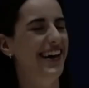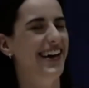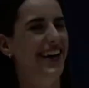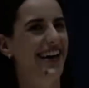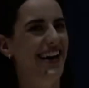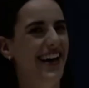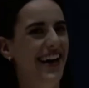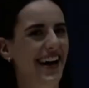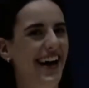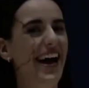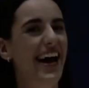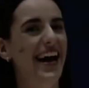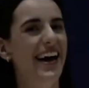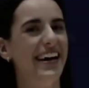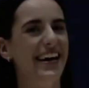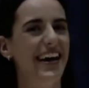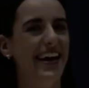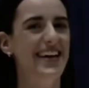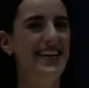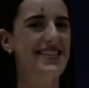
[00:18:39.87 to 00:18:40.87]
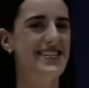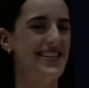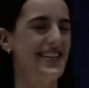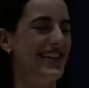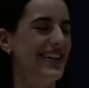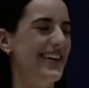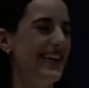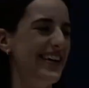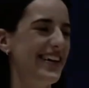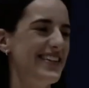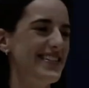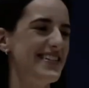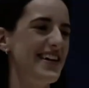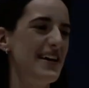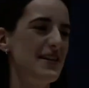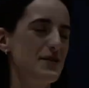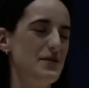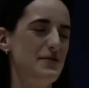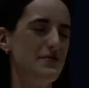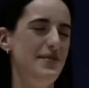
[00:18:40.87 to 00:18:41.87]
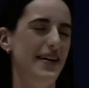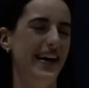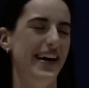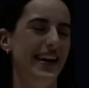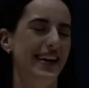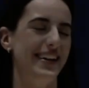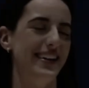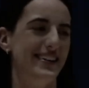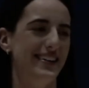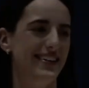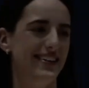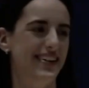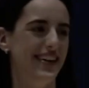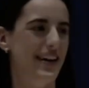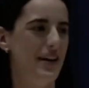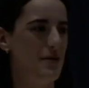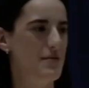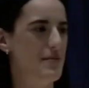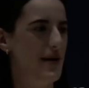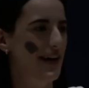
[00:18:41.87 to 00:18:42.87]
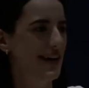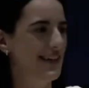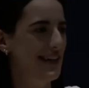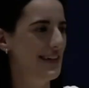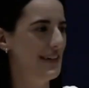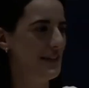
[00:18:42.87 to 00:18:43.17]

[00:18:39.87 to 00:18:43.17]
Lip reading: go in the fourth quarter and gave Clark the green light. She erupted for